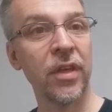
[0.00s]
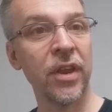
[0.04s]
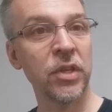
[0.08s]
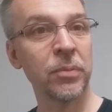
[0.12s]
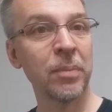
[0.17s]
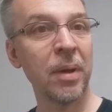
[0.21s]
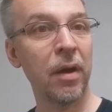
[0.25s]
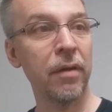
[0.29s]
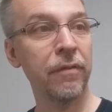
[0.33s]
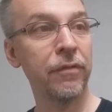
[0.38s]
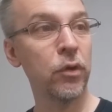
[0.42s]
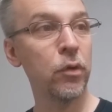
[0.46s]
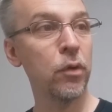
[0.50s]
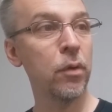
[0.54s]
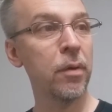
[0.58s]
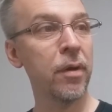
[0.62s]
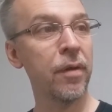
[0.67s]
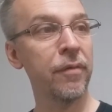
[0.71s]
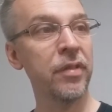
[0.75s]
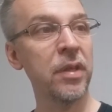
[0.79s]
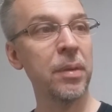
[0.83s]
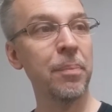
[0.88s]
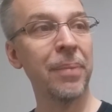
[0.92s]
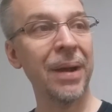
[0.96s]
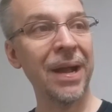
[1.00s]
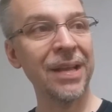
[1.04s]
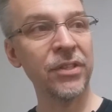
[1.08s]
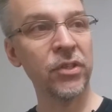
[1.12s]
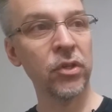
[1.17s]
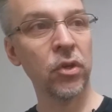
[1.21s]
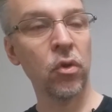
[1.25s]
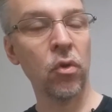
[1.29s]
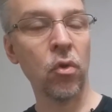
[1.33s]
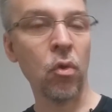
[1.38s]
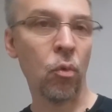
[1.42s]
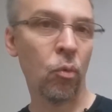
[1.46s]
so that is my review of the
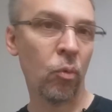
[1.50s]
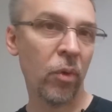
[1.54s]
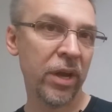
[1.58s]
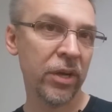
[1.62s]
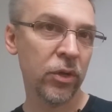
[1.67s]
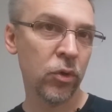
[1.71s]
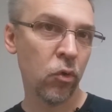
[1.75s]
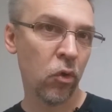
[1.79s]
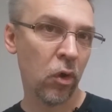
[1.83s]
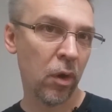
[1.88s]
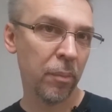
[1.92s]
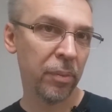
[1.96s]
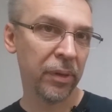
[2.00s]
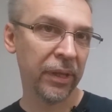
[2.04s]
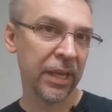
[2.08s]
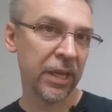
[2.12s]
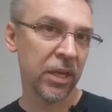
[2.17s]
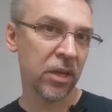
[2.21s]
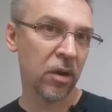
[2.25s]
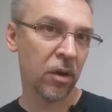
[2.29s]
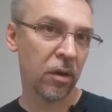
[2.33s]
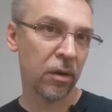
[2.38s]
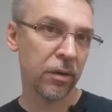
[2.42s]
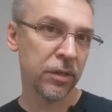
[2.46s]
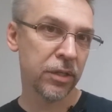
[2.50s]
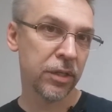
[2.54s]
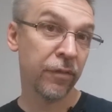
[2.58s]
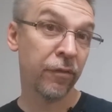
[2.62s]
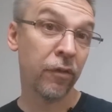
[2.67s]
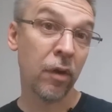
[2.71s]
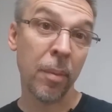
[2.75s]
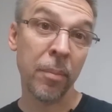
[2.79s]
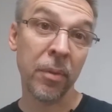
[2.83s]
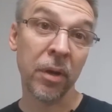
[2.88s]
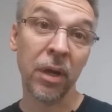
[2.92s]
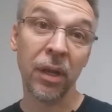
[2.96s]
Bicycle Red Core Playing Cards
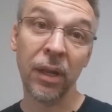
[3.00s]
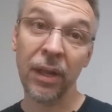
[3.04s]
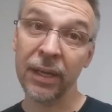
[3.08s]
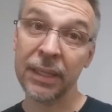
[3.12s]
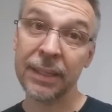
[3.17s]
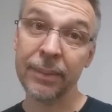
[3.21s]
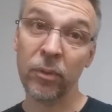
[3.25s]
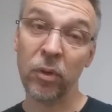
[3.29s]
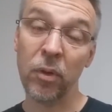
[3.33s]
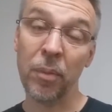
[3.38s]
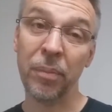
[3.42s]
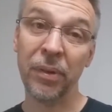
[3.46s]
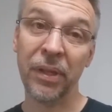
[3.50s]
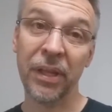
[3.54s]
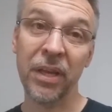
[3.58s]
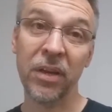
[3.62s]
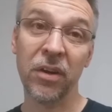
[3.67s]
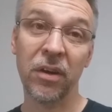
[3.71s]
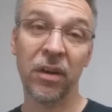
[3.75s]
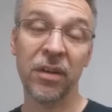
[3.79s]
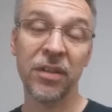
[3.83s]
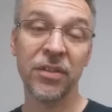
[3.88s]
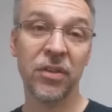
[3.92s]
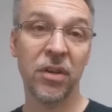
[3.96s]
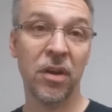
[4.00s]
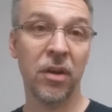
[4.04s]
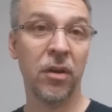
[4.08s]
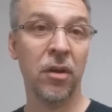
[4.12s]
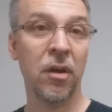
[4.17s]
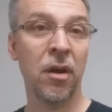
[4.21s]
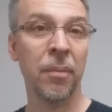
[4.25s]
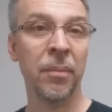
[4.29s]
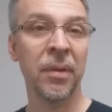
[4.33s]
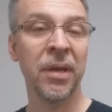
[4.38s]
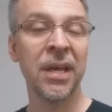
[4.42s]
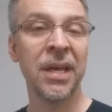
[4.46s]
from collectible playing cards dot
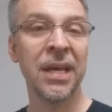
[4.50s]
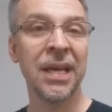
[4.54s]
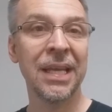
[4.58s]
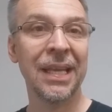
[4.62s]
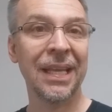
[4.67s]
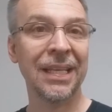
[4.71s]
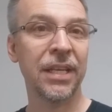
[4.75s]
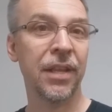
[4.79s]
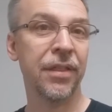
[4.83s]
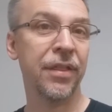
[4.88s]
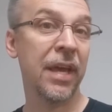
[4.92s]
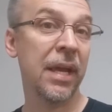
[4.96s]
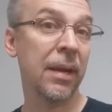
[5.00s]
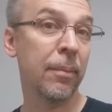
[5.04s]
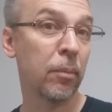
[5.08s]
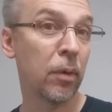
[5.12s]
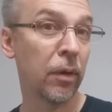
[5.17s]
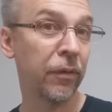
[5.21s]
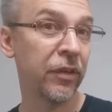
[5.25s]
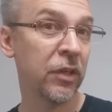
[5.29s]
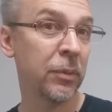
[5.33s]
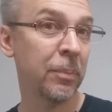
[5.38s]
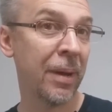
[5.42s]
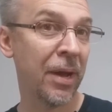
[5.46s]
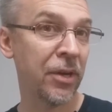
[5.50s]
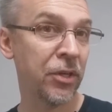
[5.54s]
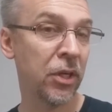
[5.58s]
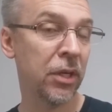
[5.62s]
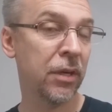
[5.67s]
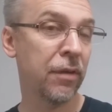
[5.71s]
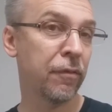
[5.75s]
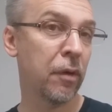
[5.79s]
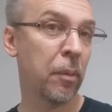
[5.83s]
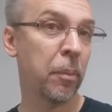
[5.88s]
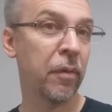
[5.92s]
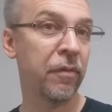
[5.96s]
com. I'd like to thank Murphy's
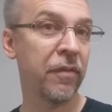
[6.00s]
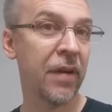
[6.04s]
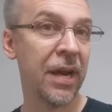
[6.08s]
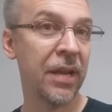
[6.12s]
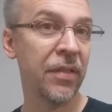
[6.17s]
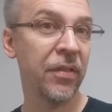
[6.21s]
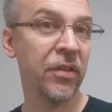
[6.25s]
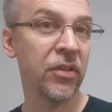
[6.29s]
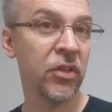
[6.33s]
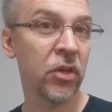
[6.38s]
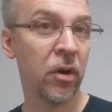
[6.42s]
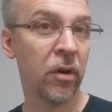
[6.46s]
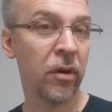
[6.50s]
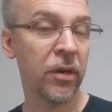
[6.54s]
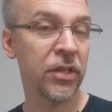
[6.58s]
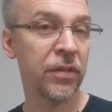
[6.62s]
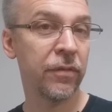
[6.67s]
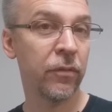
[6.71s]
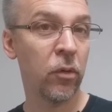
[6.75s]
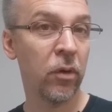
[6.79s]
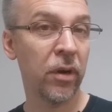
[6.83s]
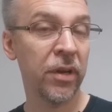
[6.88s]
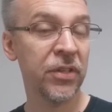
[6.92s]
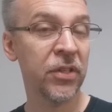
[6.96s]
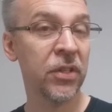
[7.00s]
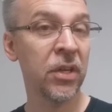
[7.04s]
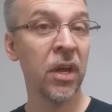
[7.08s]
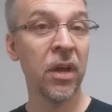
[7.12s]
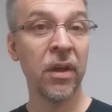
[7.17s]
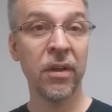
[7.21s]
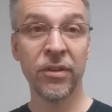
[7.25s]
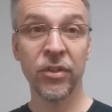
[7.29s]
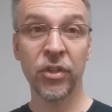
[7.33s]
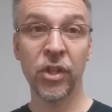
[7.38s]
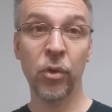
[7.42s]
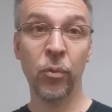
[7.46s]
Magic for providing these cards for us
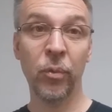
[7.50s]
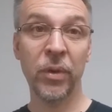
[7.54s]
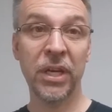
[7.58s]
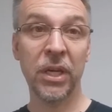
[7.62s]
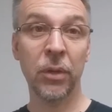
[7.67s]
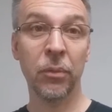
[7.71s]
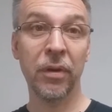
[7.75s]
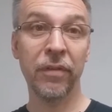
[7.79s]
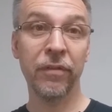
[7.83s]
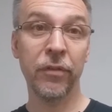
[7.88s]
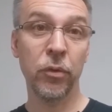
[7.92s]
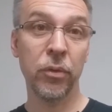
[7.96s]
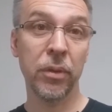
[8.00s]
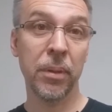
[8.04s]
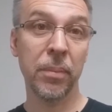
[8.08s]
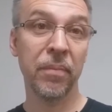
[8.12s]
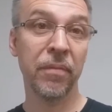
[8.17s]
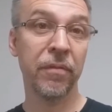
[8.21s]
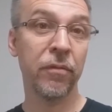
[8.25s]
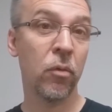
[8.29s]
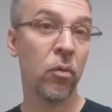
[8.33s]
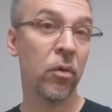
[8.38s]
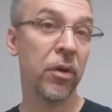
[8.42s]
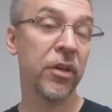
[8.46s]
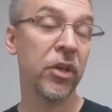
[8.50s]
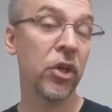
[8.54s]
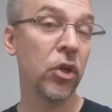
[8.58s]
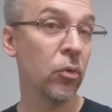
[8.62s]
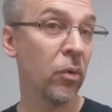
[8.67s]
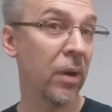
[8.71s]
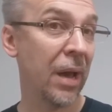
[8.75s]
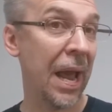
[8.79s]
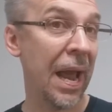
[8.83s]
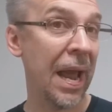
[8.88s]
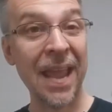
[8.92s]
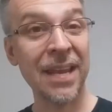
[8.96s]
so that we could review them for you.
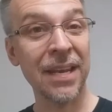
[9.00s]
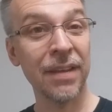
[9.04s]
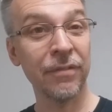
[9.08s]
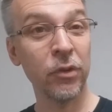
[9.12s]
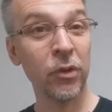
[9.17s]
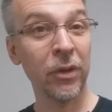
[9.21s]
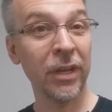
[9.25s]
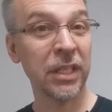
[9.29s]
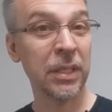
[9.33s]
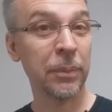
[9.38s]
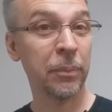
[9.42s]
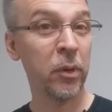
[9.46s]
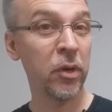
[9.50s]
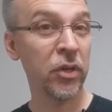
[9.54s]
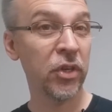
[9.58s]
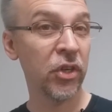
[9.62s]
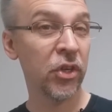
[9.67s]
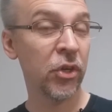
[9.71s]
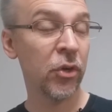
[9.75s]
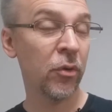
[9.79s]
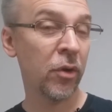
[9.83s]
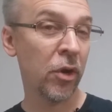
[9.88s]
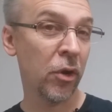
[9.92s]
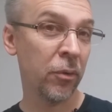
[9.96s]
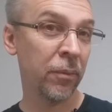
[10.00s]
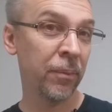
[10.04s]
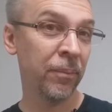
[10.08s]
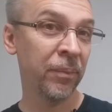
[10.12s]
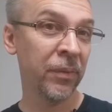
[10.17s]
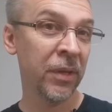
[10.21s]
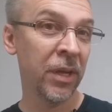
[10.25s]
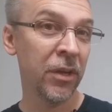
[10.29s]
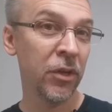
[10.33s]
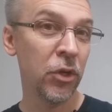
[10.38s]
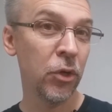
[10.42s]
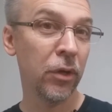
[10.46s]
And if you'd like to purchase your own,
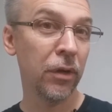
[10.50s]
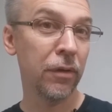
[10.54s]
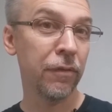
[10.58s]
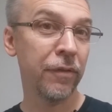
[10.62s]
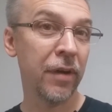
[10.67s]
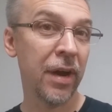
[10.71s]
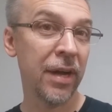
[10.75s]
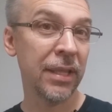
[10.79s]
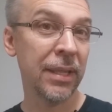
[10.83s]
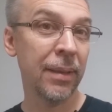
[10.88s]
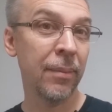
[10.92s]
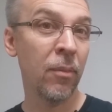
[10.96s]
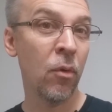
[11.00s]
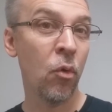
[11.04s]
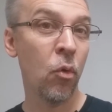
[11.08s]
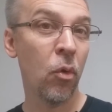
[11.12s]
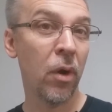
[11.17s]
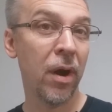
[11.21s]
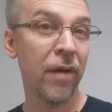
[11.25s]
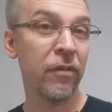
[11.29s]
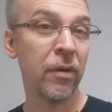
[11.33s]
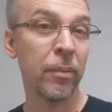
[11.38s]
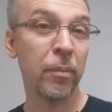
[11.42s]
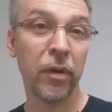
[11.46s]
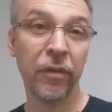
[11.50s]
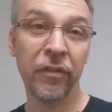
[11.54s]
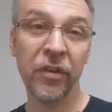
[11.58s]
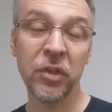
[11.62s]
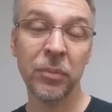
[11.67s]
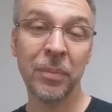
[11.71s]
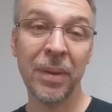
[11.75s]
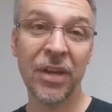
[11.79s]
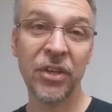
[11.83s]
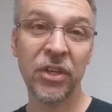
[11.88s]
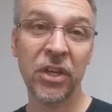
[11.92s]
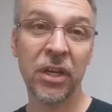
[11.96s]
you can find them wherever
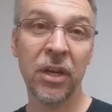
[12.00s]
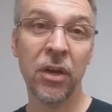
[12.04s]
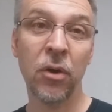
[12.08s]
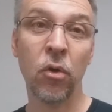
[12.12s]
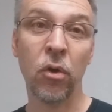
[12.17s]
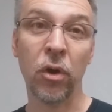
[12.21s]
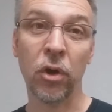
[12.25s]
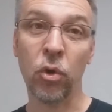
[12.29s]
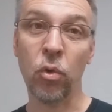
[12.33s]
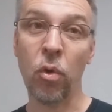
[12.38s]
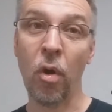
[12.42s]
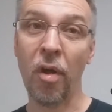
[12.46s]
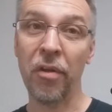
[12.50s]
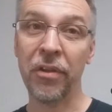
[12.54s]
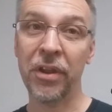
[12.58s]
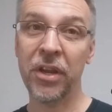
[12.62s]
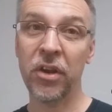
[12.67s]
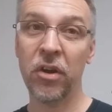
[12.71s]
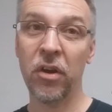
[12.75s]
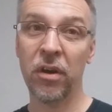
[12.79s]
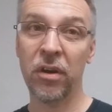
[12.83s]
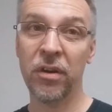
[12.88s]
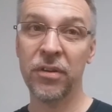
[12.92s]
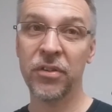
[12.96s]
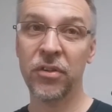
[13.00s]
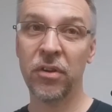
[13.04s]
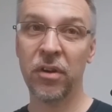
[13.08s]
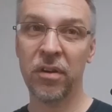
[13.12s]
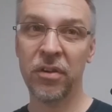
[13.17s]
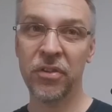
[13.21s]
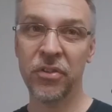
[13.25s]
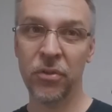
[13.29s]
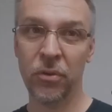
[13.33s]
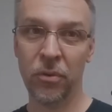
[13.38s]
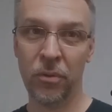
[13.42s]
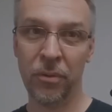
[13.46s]
Murphy's Magic or quality cards
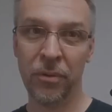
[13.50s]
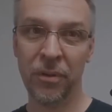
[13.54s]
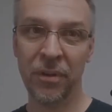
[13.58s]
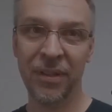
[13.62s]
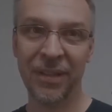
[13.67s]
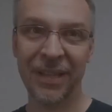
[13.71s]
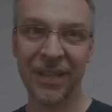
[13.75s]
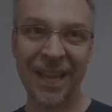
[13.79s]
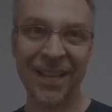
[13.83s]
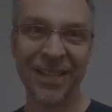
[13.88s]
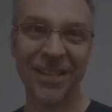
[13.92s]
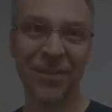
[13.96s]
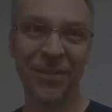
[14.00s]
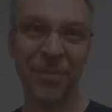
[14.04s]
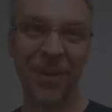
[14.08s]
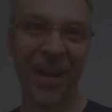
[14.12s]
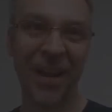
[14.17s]
are sold. Thanks,